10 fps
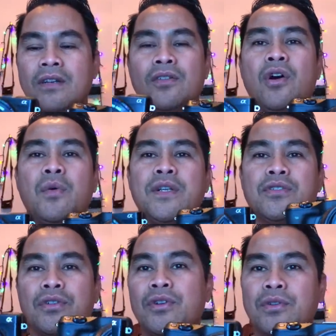going
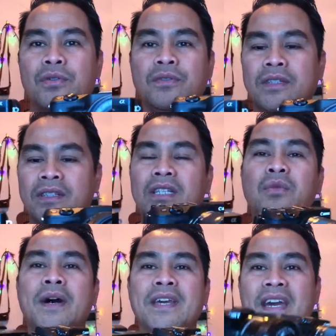to your. That's
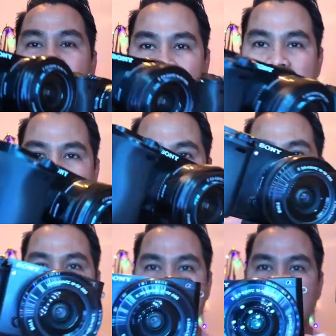why I think
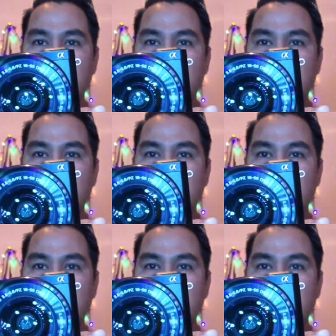they